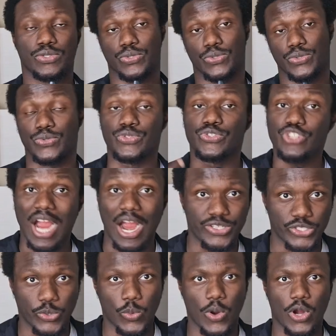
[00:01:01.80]
to do
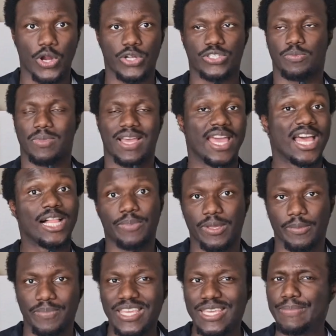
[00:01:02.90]
charity works by
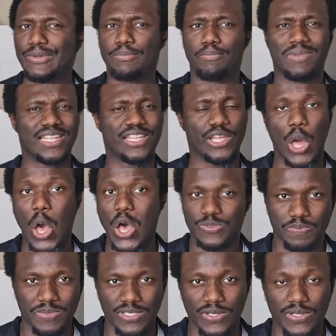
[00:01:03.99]
helping people, building
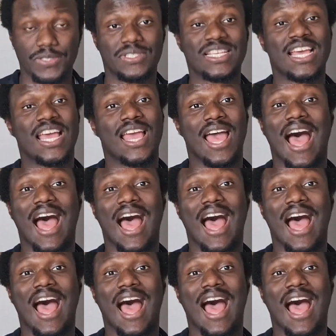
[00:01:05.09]
hospitals,